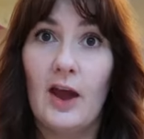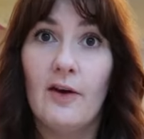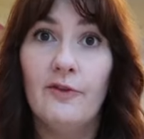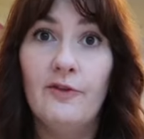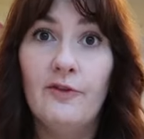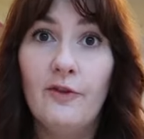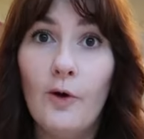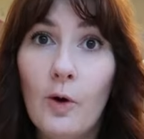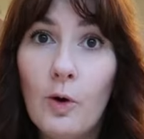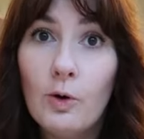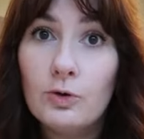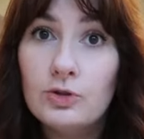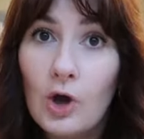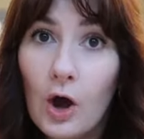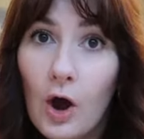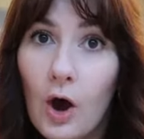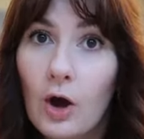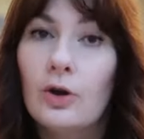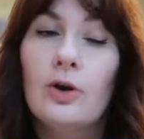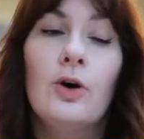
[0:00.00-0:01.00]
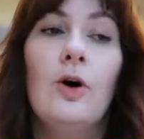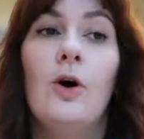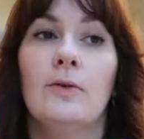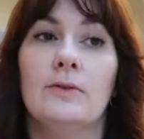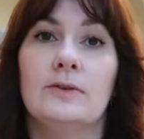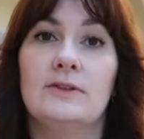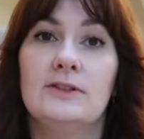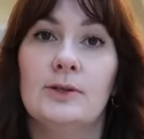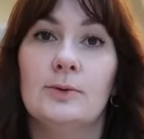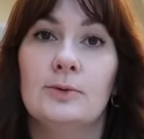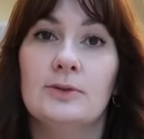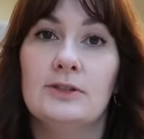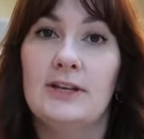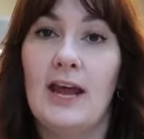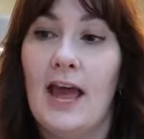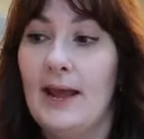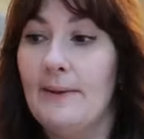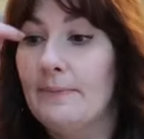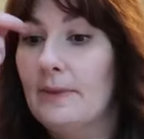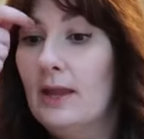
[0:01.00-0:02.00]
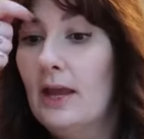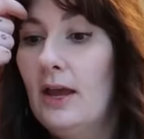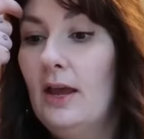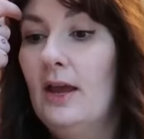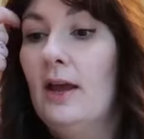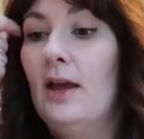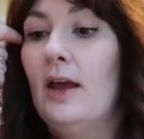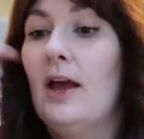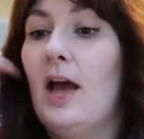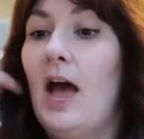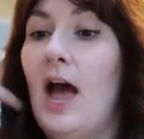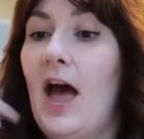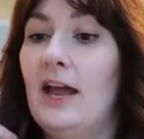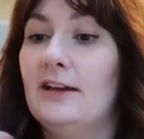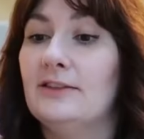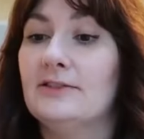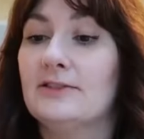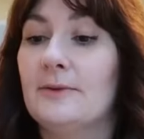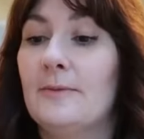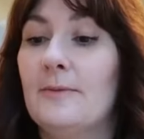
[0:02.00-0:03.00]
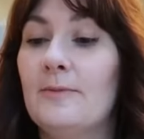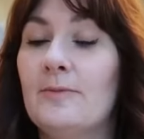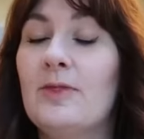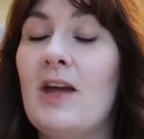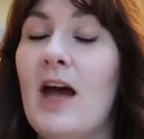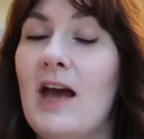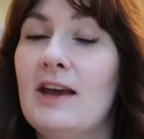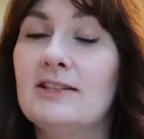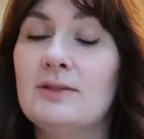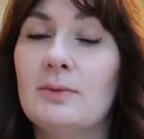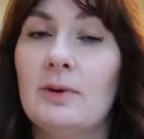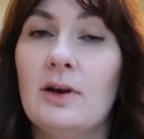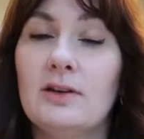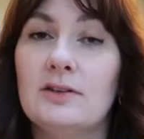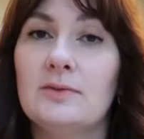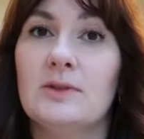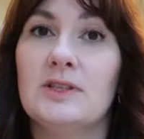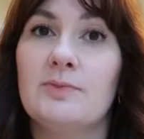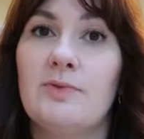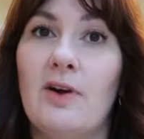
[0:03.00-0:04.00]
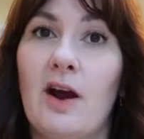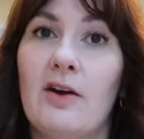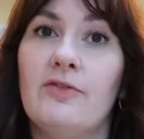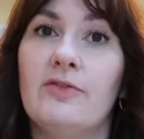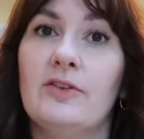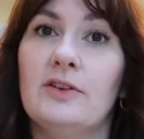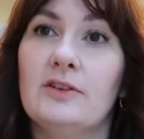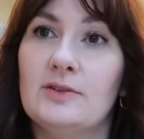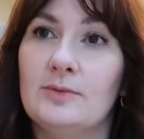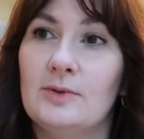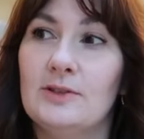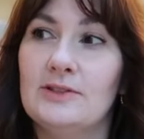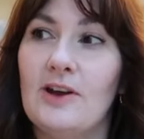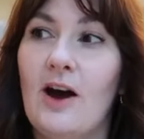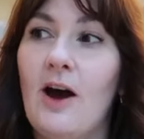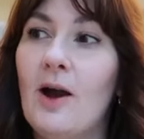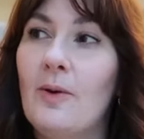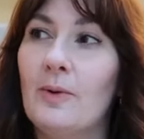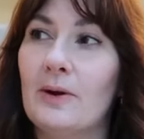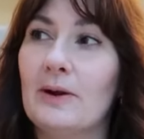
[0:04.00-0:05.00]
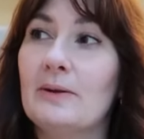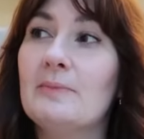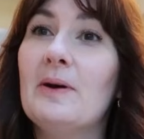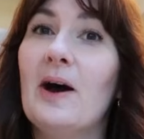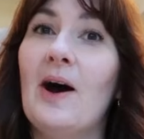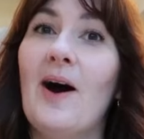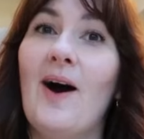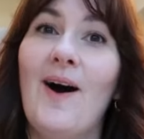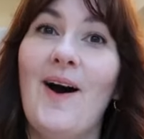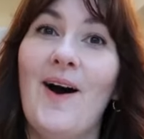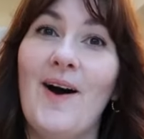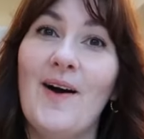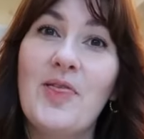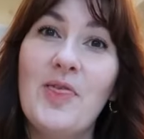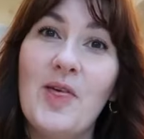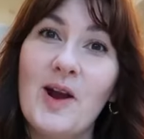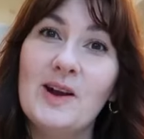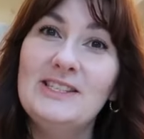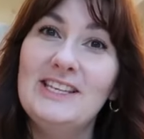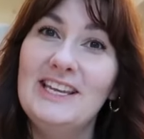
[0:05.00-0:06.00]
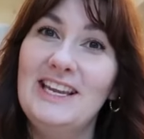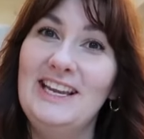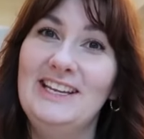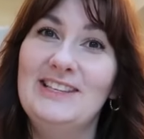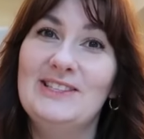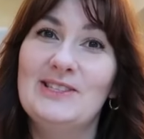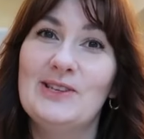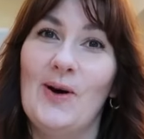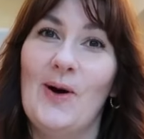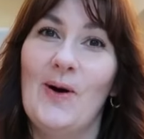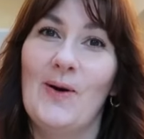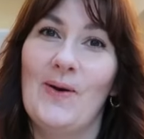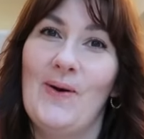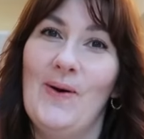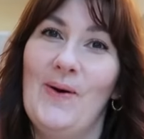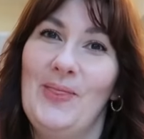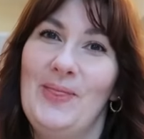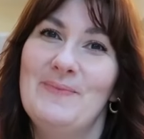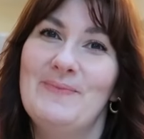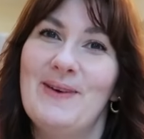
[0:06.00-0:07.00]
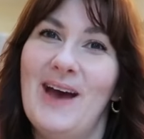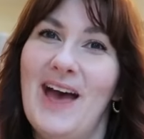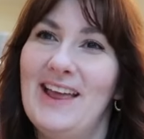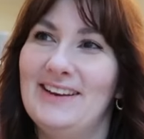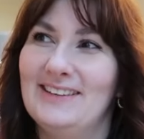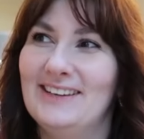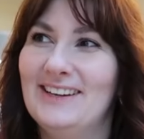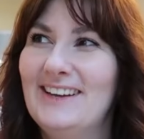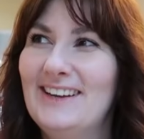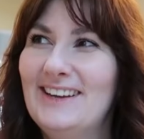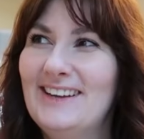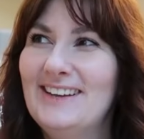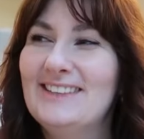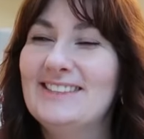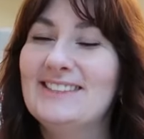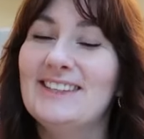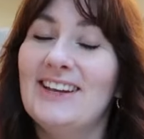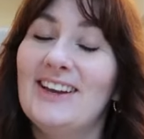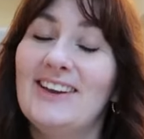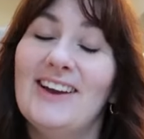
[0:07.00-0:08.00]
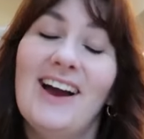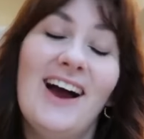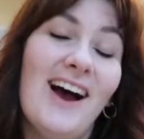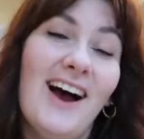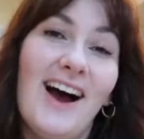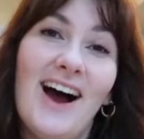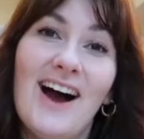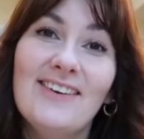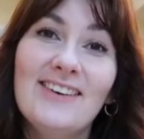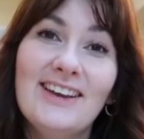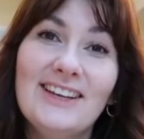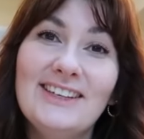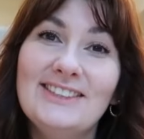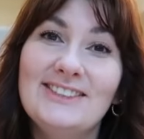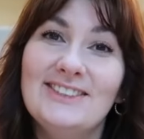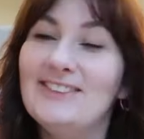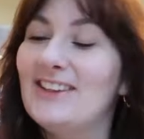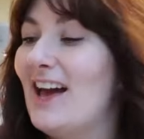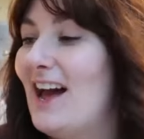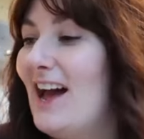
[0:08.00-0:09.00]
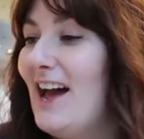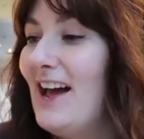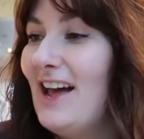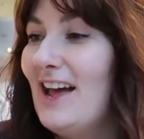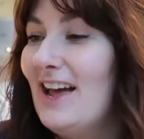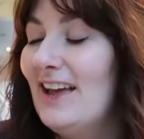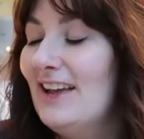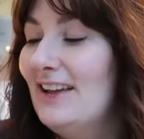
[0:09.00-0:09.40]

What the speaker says: a full tog, on till today, and that is my husband's preference, whereas I want to put our 13 tog on the bed, so I'm gonna do that.